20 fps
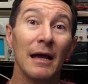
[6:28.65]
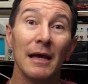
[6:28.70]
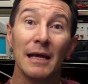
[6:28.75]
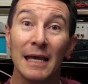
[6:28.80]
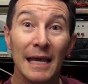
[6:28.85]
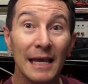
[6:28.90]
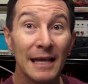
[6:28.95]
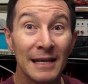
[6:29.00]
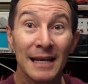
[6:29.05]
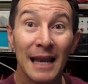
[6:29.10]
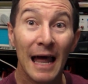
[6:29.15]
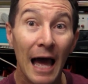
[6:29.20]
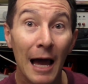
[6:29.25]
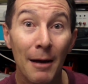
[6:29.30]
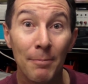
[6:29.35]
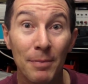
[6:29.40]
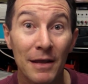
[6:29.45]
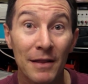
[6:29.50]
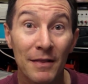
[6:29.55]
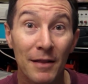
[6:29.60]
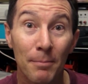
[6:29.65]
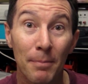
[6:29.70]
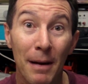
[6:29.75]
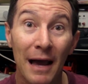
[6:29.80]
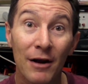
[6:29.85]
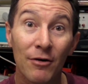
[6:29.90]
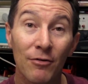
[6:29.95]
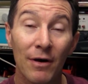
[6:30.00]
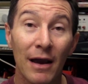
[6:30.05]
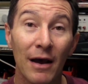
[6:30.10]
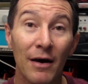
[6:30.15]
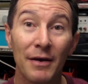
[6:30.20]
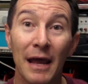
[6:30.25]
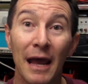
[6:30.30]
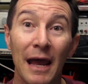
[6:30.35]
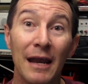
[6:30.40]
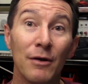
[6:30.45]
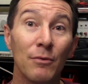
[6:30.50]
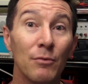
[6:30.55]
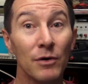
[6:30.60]
hidden app in the background
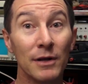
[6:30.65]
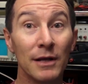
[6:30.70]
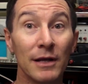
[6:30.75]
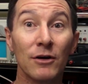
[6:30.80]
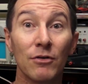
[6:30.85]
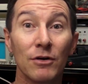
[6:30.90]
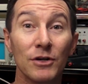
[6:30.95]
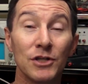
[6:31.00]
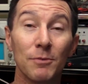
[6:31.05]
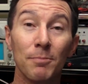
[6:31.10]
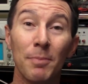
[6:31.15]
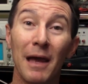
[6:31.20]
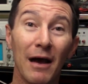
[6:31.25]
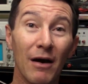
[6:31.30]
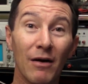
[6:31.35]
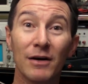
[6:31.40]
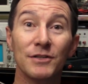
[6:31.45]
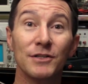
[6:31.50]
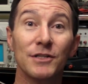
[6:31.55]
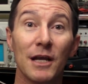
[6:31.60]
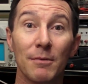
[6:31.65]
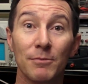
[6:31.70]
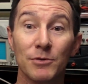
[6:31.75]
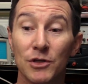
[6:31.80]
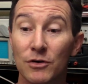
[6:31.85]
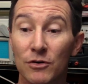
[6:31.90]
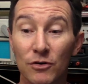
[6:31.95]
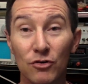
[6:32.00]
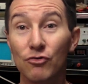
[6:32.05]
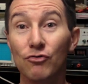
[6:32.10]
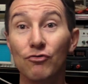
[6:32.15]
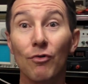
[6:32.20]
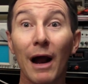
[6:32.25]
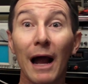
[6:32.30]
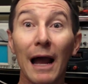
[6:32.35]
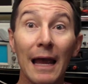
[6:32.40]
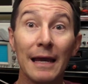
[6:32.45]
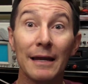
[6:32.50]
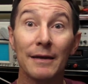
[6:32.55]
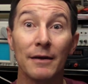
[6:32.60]
and it would increase your power consumption.
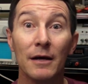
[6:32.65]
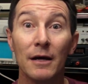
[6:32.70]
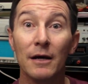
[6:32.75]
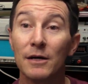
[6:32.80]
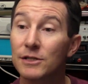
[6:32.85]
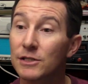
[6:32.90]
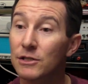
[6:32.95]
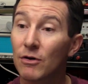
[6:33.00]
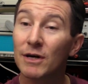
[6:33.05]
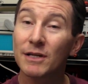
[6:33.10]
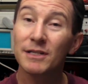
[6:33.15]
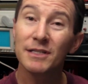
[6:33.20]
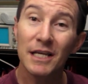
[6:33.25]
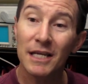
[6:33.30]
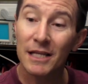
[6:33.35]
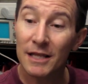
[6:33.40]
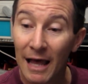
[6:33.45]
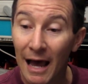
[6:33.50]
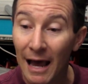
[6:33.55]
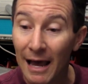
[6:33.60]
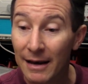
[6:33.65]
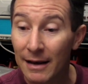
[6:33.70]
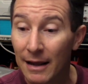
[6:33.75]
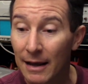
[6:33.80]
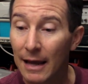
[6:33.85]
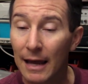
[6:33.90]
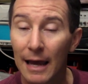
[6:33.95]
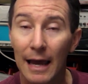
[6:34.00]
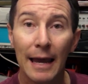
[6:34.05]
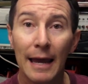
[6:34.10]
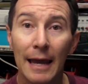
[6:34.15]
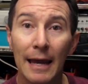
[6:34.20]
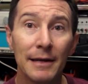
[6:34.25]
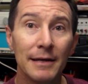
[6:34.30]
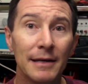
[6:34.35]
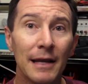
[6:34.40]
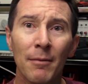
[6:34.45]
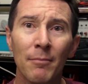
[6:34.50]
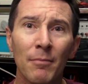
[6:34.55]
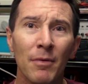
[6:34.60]
Great! So I did that,
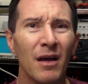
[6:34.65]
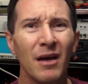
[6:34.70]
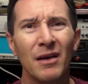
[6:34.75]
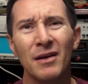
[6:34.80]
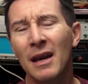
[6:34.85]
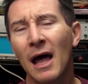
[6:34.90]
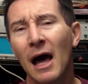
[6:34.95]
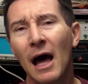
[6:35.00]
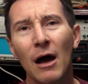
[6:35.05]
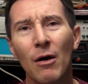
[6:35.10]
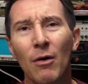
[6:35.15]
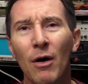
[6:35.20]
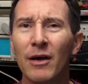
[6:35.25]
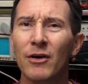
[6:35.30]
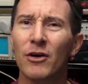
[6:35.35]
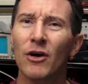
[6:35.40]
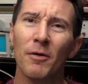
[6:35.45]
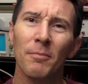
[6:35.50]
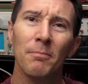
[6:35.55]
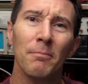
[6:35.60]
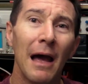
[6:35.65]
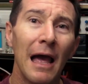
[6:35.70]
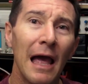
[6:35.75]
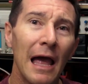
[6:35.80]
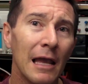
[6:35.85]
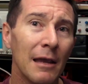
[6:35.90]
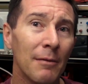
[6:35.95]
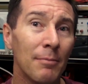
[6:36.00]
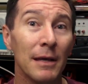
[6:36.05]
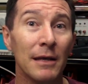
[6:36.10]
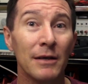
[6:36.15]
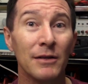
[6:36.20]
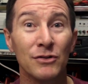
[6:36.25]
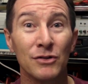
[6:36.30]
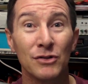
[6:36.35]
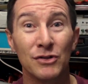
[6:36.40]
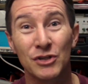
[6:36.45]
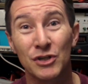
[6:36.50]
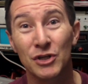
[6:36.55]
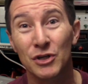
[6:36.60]
and no, I got
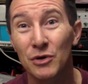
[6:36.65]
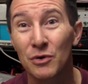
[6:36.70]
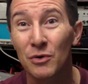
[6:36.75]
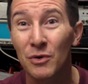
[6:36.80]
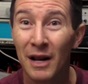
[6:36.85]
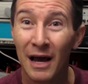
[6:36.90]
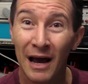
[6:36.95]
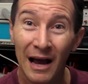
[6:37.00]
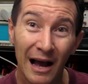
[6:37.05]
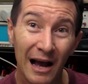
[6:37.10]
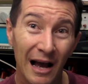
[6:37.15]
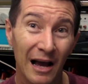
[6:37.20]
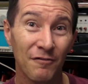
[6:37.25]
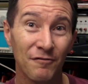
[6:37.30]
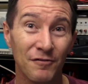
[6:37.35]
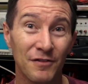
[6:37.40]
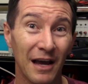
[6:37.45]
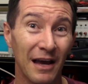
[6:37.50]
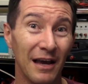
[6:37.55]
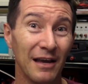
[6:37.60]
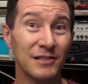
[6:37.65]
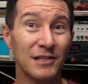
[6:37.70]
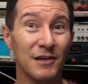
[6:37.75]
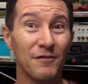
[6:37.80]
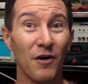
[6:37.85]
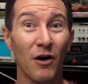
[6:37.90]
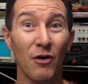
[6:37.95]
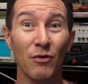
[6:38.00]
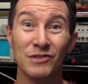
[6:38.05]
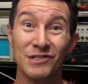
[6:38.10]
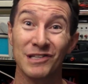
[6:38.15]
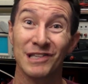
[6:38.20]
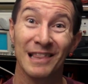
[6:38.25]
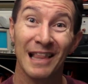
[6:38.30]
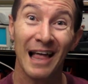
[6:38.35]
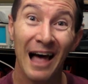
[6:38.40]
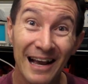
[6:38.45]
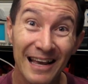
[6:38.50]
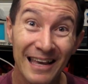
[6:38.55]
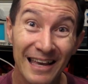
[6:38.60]
maybe 2.5 days if I was
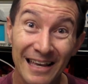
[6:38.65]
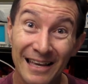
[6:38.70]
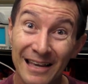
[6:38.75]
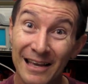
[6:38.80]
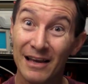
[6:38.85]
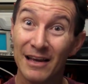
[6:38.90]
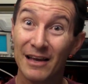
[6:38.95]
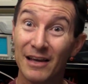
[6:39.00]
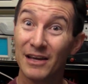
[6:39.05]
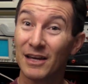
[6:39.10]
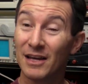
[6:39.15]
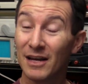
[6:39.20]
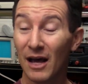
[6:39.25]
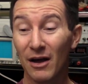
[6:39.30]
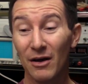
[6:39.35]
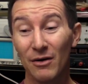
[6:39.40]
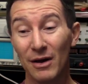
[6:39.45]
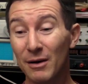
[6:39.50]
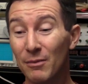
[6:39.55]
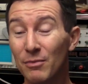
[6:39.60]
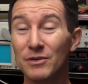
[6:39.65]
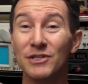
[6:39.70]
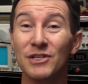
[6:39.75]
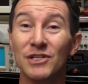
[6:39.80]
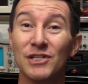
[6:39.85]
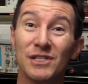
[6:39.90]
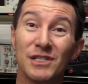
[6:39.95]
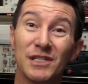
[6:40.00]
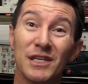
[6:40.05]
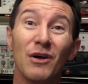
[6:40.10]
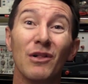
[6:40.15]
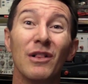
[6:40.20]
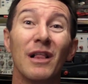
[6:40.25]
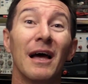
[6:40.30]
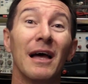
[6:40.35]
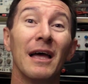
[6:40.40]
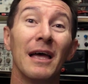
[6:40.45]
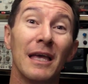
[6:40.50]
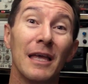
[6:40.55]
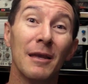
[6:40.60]
lucky. You know, it was still
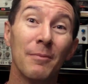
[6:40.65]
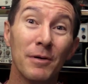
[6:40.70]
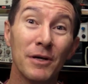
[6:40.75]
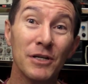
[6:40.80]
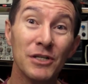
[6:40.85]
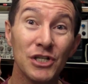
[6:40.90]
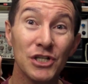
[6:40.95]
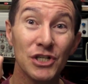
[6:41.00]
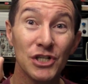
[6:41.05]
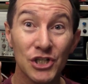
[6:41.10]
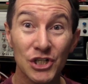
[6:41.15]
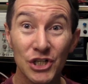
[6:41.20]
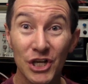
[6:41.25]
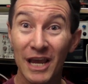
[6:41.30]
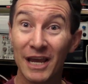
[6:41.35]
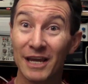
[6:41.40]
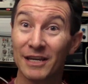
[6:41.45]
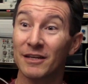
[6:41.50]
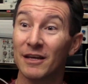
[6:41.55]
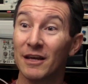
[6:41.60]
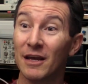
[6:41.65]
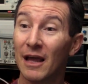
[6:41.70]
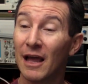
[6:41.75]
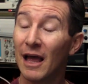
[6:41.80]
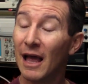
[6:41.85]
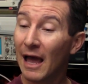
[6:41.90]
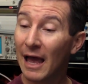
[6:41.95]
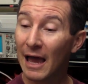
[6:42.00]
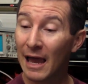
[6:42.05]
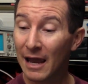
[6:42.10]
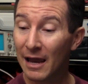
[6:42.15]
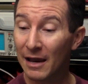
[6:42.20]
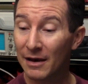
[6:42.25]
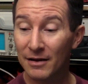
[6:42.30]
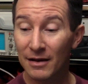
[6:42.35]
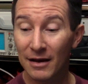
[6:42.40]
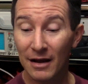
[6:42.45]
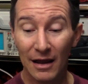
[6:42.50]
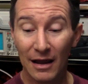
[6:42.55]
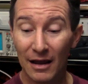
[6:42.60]
a heap of shit.
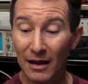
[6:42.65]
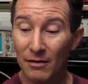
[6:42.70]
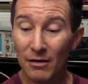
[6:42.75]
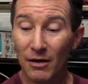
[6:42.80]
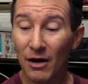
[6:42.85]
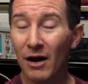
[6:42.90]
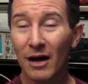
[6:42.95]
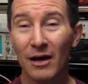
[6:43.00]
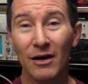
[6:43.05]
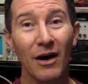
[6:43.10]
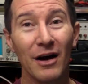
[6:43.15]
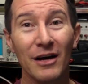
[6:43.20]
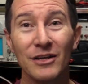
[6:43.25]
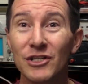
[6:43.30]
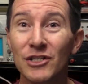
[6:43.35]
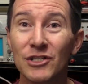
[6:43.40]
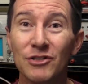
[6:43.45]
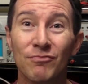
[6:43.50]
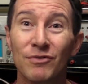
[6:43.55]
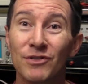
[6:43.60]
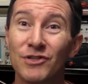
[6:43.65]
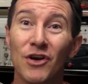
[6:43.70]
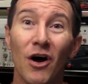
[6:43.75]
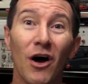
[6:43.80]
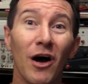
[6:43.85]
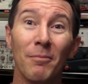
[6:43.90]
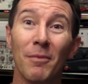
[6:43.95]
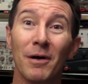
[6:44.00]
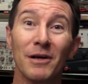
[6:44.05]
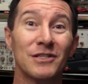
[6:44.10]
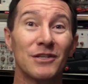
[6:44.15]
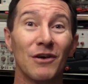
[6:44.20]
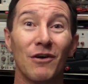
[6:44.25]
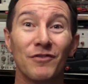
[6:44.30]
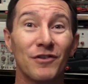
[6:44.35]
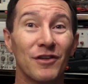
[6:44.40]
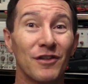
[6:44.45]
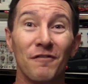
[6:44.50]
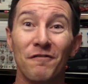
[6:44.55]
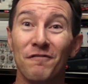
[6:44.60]
And I just resigned
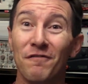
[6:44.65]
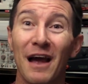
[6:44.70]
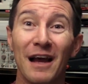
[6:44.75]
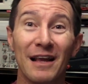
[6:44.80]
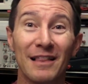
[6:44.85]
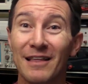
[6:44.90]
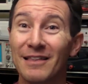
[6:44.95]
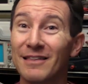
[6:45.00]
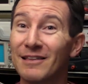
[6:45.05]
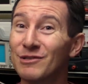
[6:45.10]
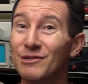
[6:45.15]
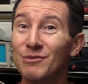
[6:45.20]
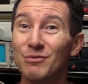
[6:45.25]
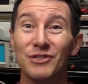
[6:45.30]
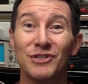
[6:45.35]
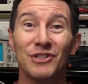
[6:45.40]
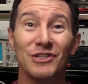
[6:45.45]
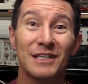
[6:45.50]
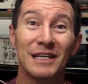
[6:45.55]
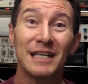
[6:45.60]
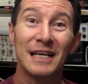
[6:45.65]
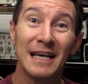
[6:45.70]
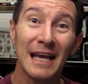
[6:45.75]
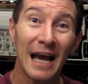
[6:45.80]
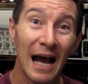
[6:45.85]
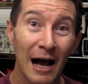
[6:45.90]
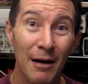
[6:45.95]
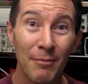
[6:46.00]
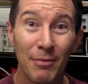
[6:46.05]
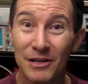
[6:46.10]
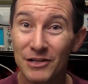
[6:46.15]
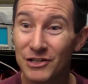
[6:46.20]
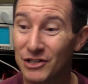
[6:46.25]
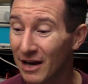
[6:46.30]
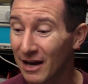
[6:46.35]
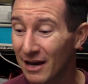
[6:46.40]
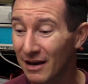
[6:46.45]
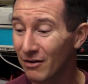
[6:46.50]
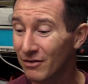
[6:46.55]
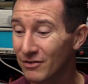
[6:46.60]
myself to the fact that this was just garbage
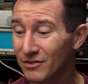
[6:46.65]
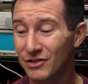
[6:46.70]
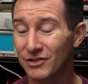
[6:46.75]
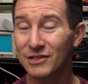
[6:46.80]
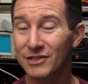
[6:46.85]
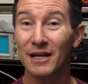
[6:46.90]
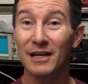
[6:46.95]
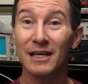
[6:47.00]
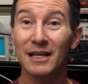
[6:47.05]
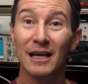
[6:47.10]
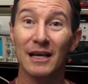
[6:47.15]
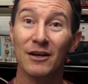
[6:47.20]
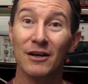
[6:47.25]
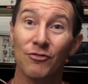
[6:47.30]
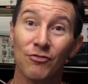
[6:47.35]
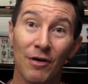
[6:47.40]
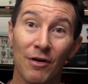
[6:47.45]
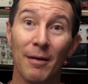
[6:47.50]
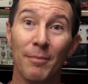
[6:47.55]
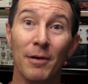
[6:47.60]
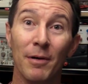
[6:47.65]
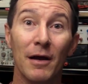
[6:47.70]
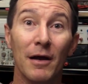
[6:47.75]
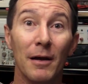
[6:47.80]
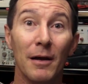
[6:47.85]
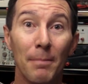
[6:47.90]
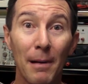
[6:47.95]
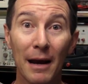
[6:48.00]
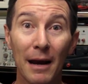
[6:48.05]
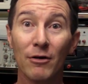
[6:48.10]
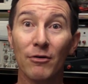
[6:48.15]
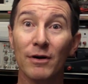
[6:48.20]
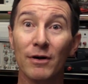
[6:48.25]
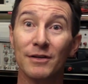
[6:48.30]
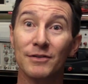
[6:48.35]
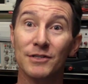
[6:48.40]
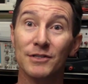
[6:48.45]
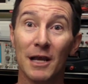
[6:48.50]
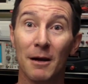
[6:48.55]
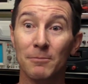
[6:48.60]
and I was just going to get crap battery
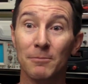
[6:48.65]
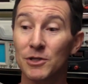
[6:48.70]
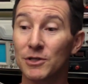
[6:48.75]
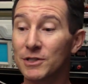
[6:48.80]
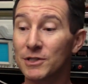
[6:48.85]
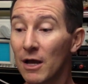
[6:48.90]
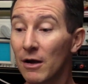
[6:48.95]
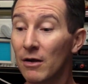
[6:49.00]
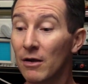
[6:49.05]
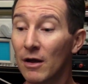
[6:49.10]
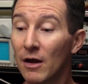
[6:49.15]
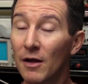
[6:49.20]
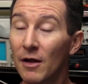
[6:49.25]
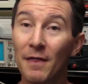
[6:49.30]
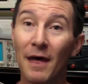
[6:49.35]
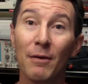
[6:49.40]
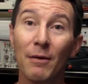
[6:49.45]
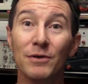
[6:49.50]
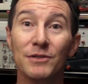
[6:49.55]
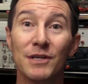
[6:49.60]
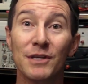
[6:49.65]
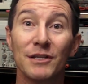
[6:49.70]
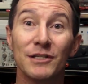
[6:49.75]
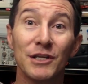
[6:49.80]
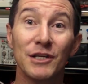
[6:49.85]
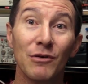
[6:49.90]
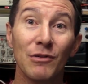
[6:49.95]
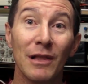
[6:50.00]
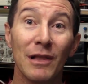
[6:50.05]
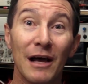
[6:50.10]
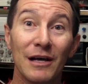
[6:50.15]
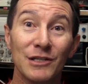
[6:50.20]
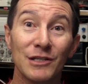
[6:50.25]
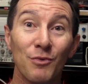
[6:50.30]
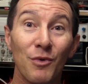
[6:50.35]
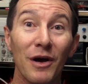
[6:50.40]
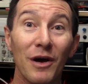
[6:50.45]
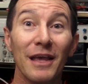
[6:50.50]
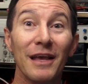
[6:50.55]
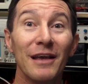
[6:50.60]
consumption. So that was until
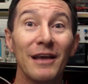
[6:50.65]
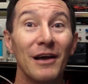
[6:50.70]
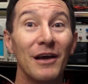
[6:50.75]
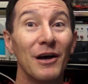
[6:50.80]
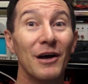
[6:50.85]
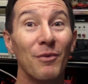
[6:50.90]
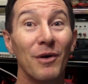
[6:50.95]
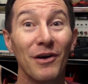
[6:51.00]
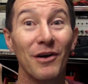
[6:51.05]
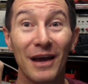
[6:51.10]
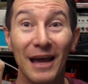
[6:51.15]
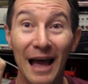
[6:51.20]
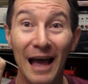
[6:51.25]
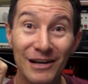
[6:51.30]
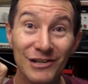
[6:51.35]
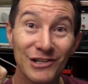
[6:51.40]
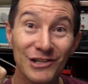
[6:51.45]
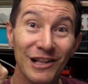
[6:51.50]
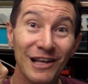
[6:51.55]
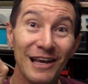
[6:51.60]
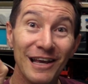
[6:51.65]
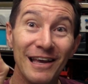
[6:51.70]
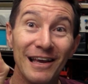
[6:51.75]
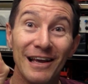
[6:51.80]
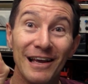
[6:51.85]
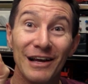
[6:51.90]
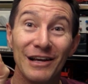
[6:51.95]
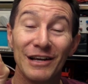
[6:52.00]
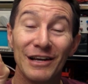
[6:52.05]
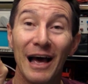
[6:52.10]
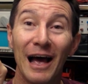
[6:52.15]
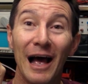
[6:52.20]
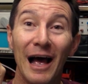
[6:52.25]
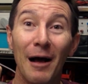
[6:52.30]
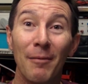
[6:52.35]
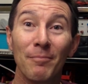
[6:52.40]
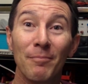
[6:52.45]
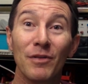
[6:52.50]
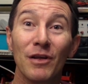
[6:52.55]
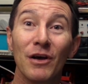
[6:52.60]
last week when I actually
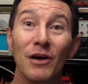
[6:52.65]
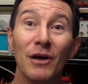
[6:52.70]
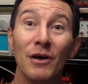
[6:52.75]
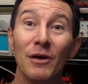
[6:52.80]
I